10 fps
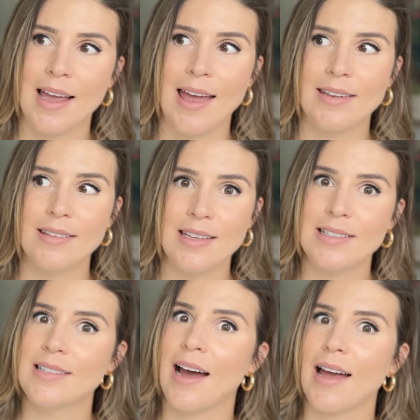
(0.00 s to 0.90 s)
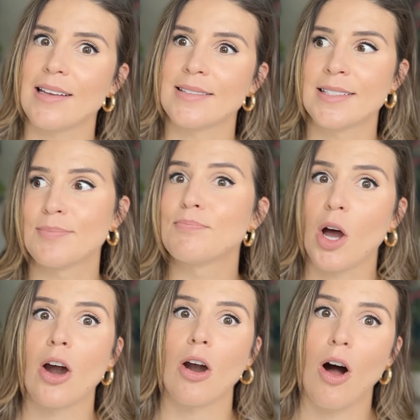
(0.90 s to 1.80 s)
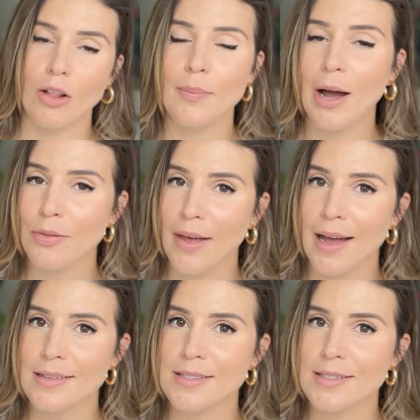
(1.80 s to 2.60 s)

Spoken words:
and these guys are all about that.